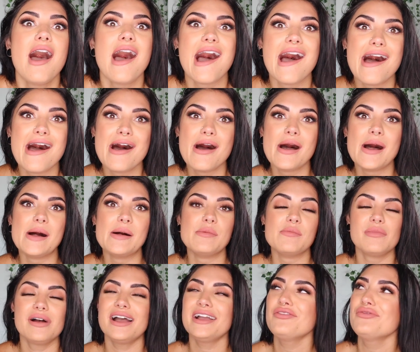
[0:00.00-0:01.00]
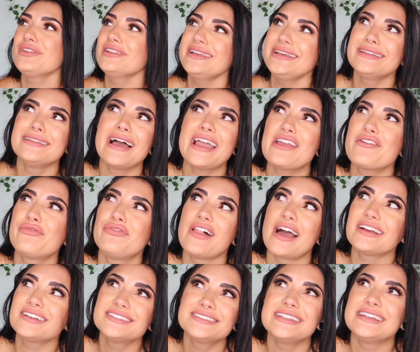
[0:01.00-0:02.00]
I really like
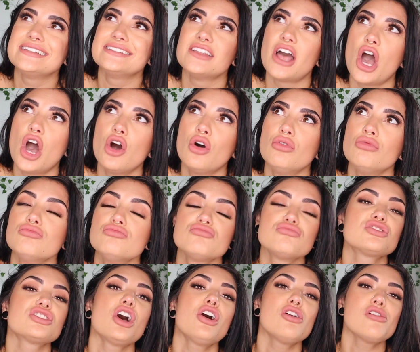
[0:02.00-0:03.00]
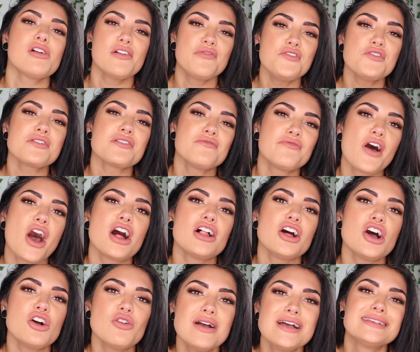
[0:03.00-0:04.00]
flexting though. So if you can
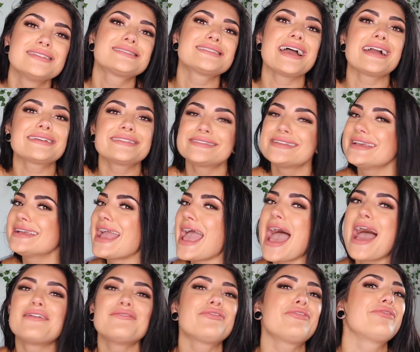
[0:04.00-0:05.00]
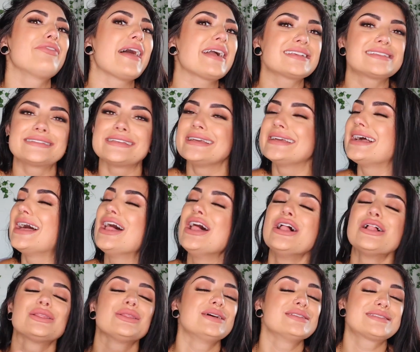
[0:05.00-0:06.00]
follow sexting and flexting,
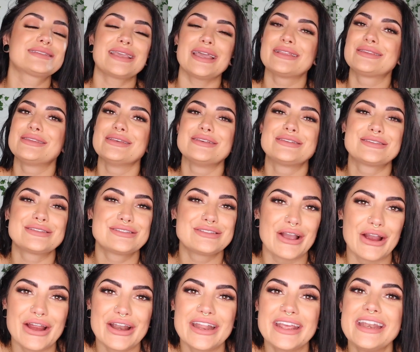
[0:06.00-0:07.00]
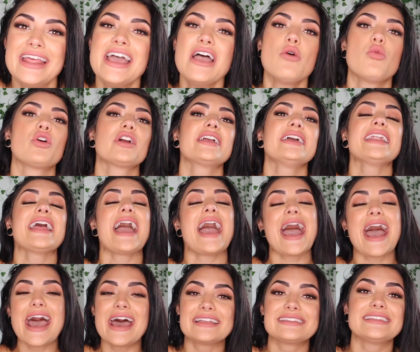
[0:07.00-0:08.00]
let's get this started. We're gonna
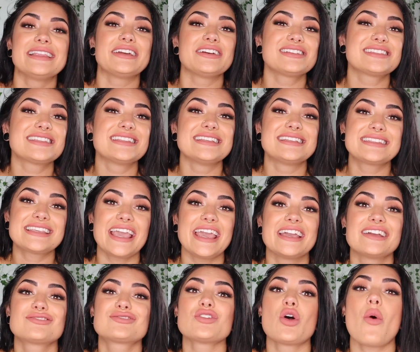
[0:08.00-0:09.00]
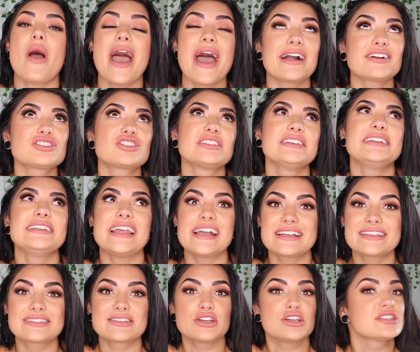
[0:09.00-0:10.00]
add layers to this cake. So actually
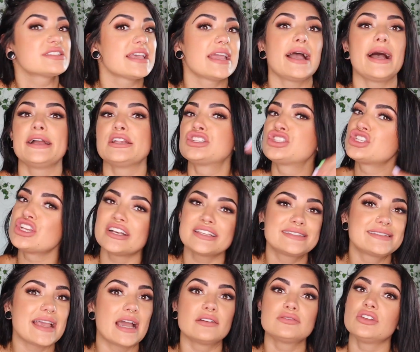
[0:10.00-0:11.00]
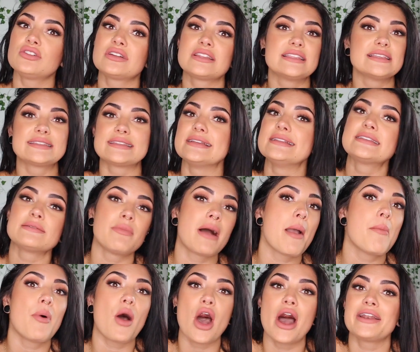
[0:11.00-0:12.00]
next Thursday, I just downloaded this into
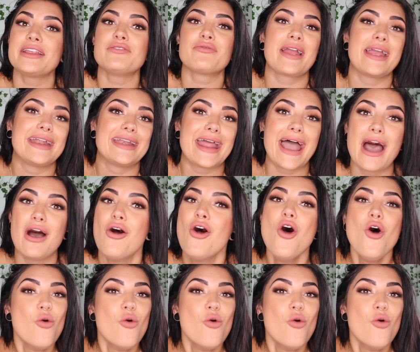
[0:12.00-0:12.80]
my body right now.